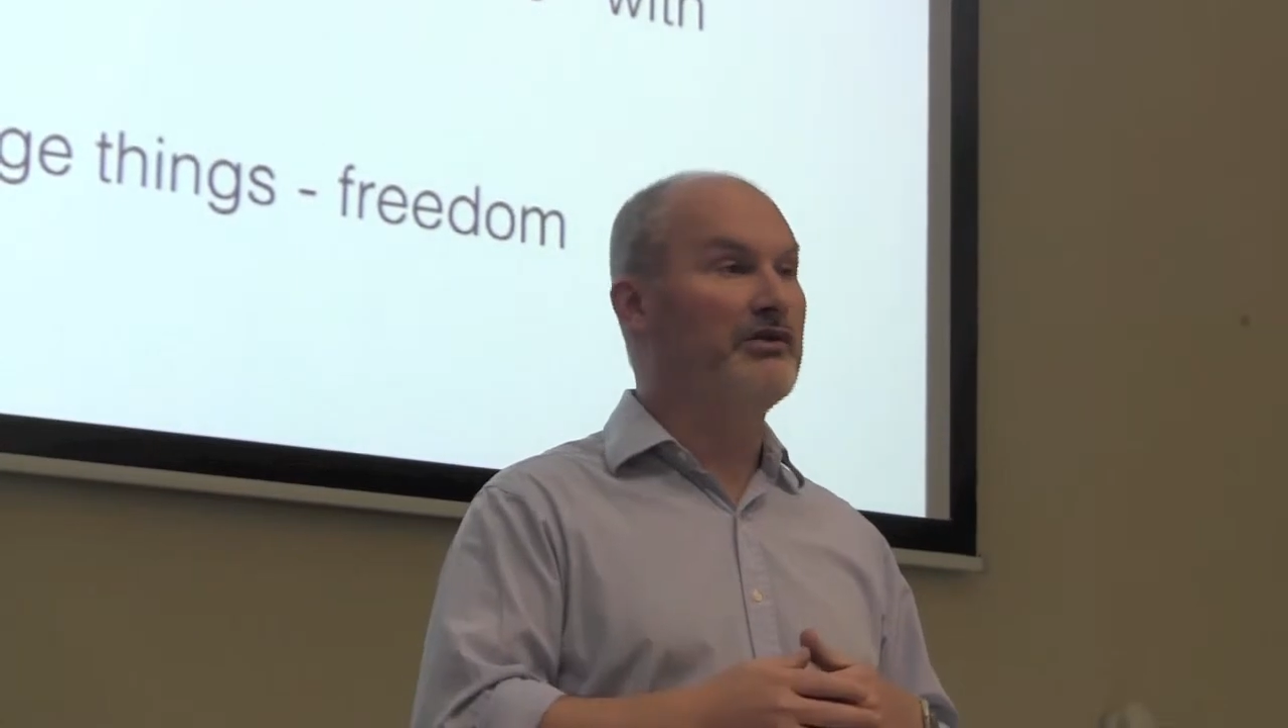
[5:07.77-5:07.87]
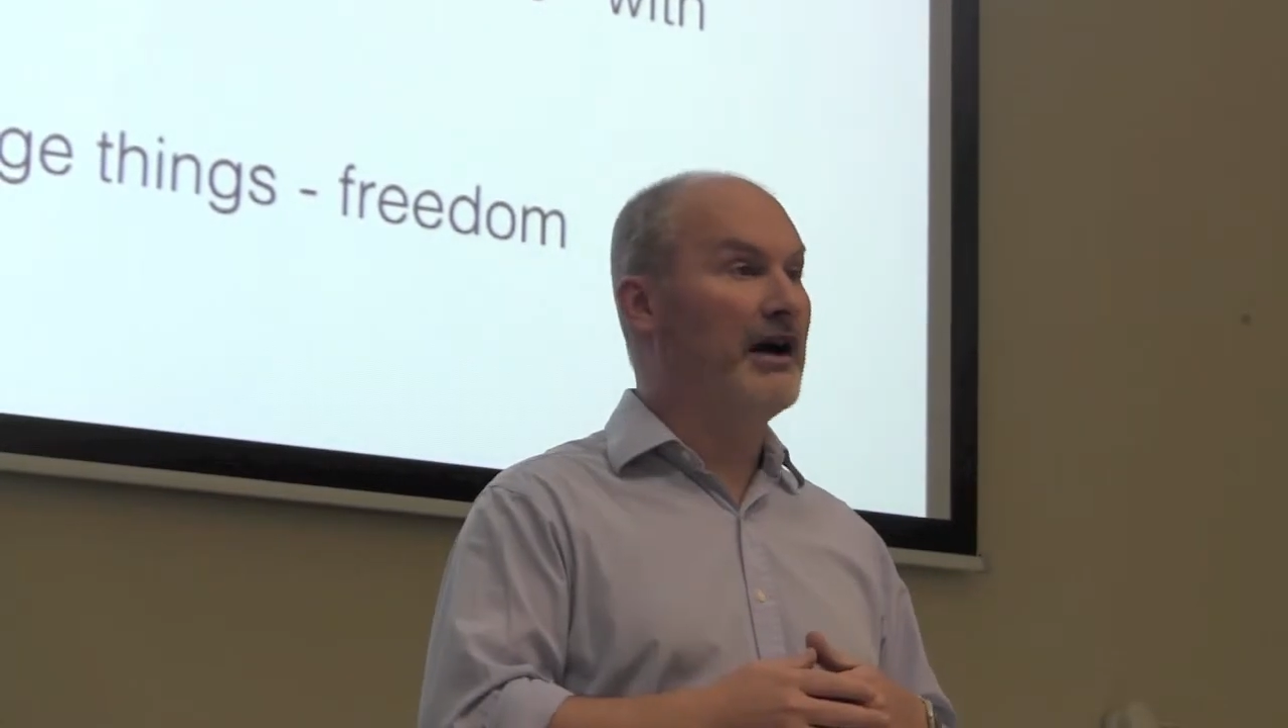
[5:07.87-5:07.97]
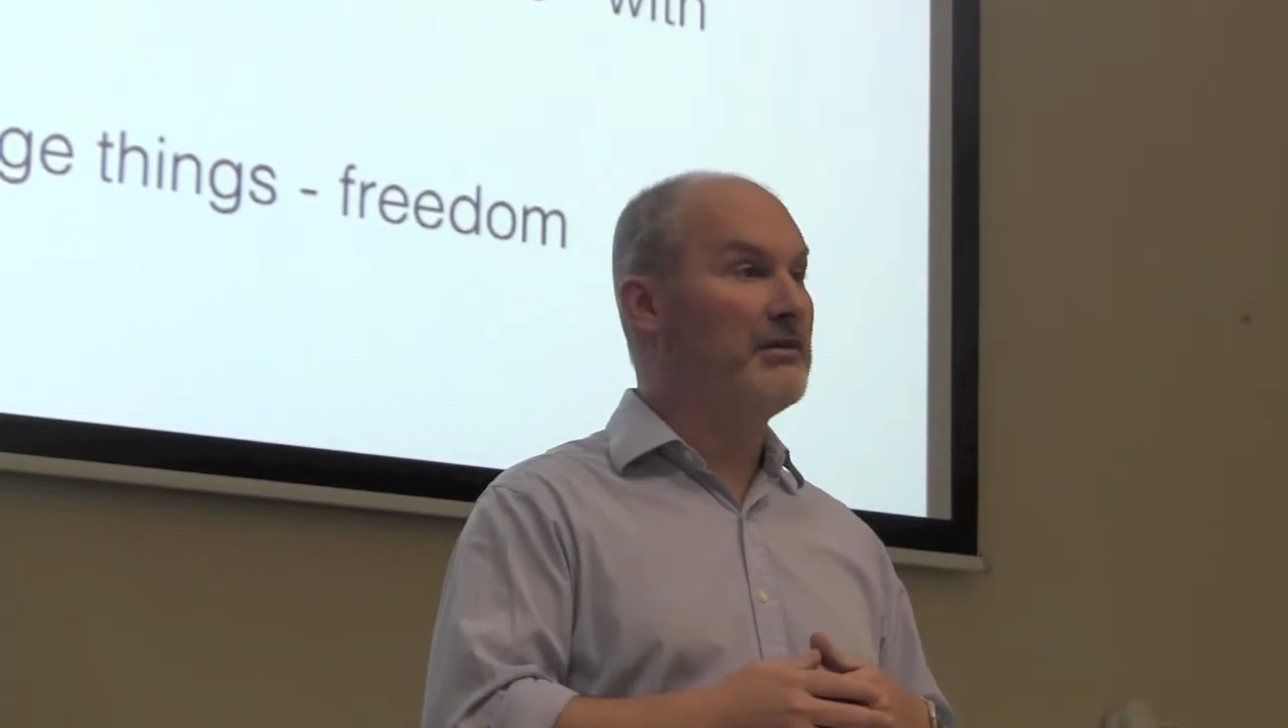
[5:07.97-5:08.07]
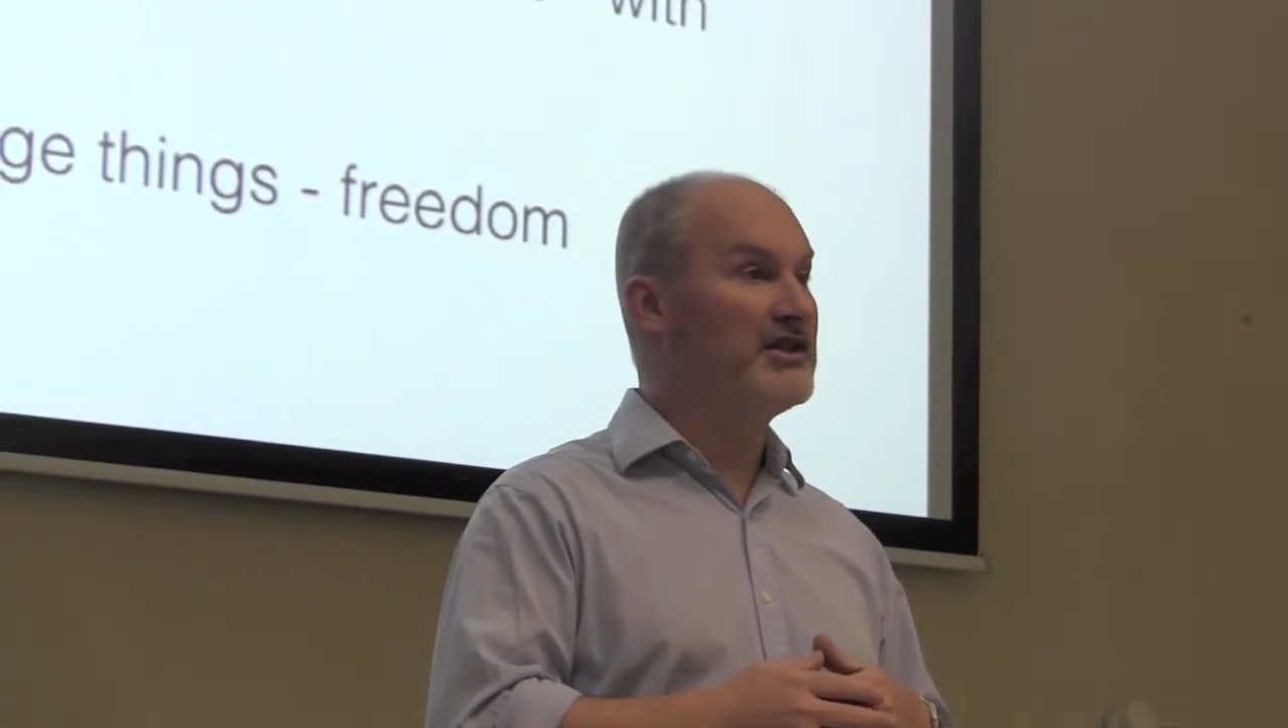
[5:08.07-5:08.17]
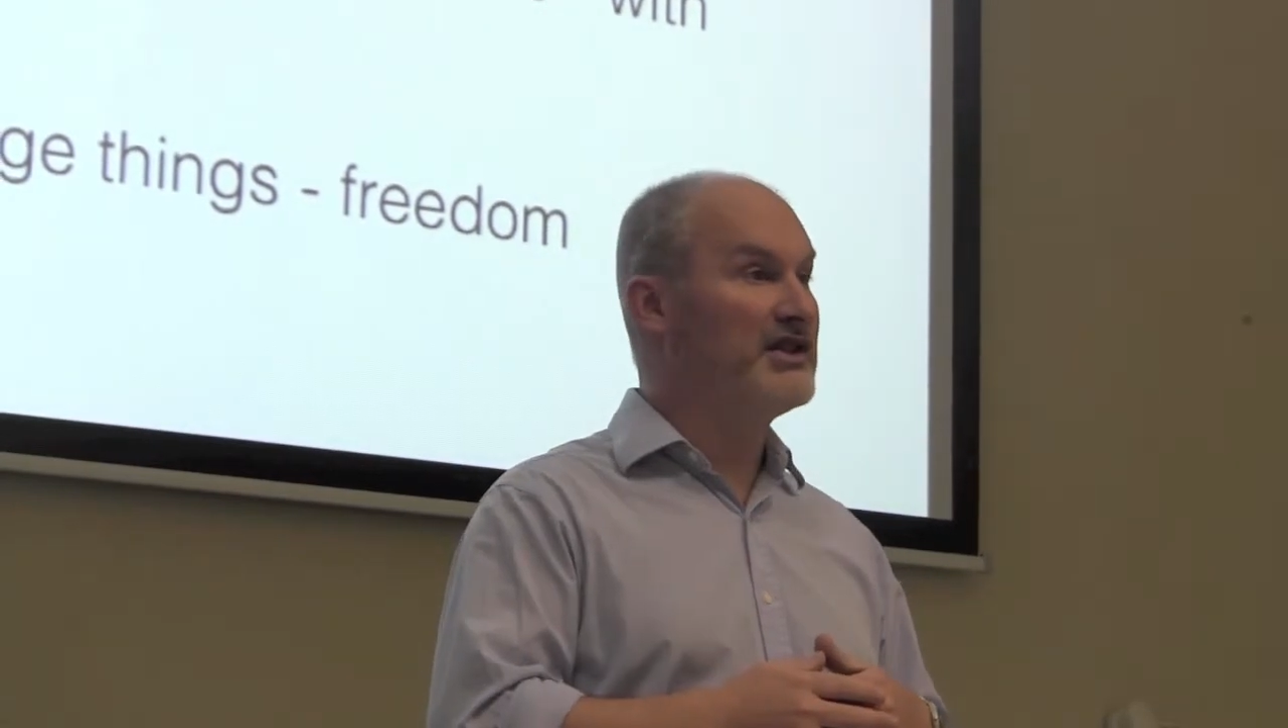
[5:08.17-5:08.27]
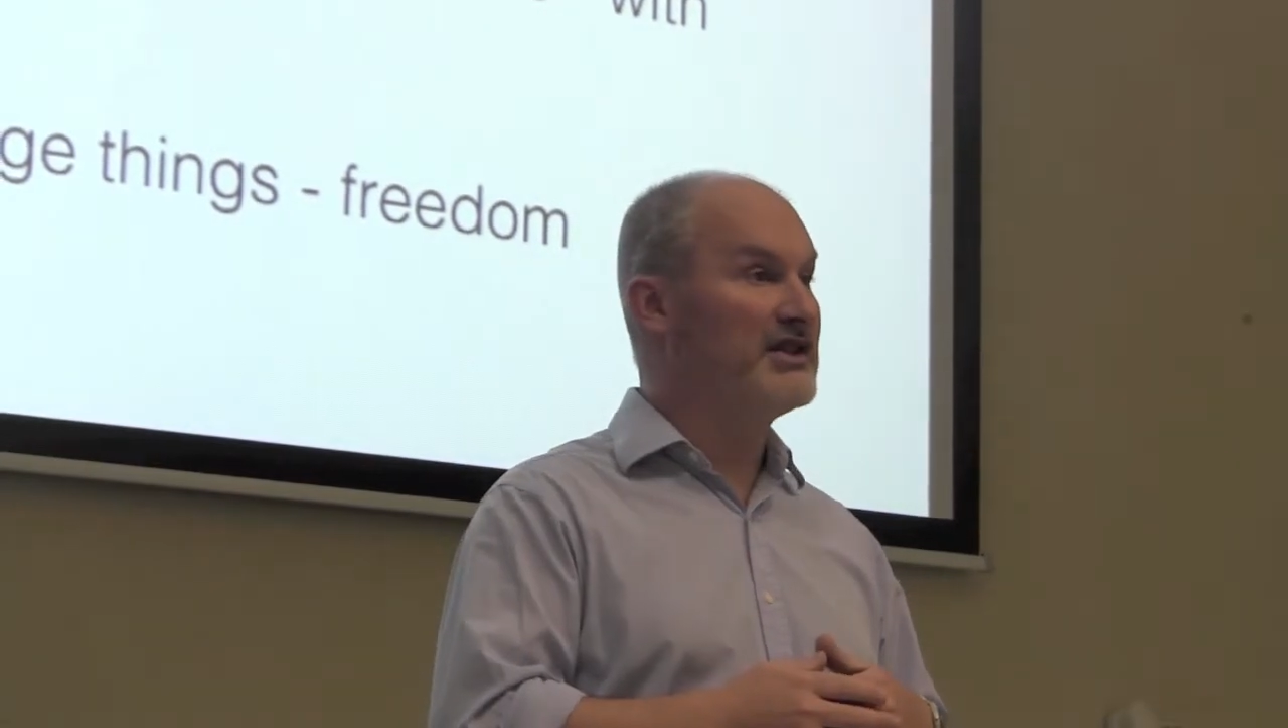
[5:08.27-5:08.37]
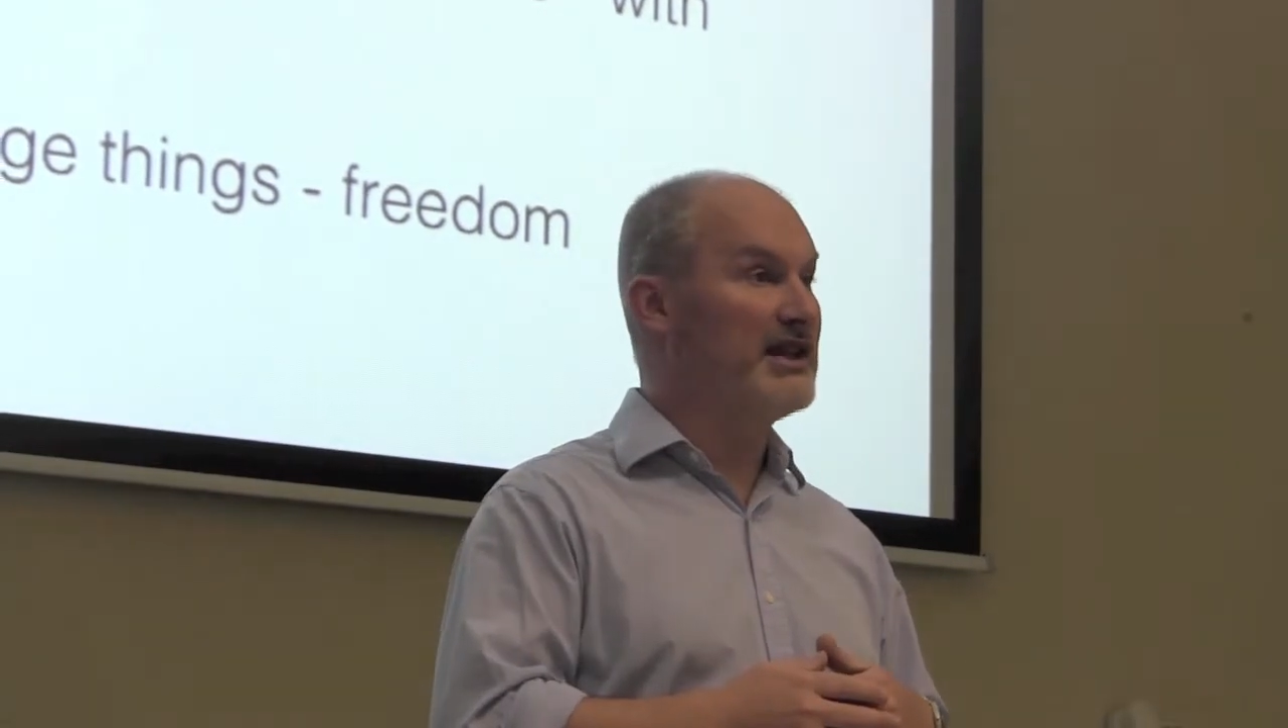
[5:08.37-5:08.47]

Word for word: families in the